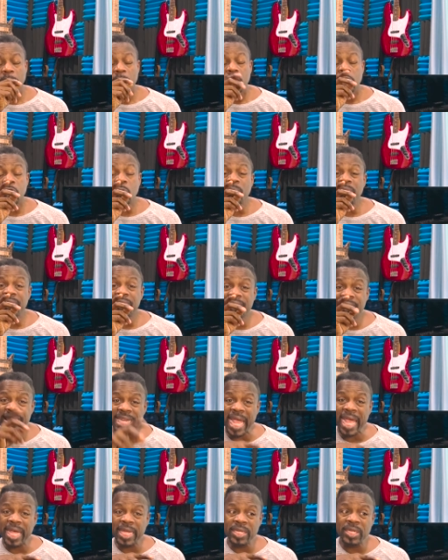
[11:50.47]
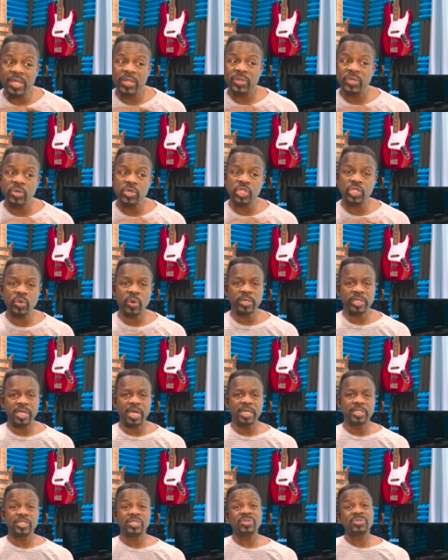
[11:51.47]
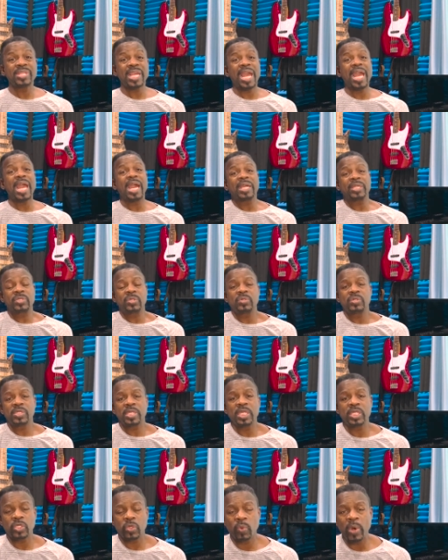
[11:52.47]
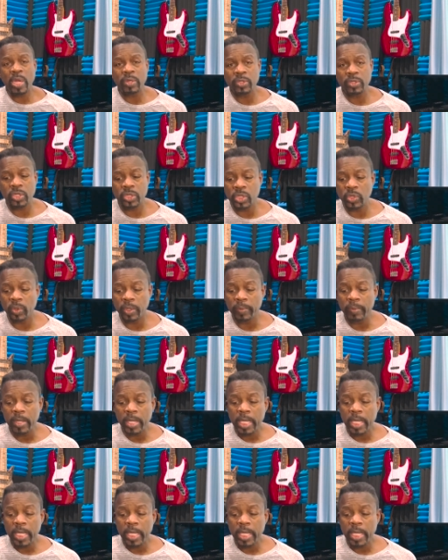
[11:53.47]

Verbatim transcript: So instead, there's shortcuts, there's hacks, there's things around it to do it.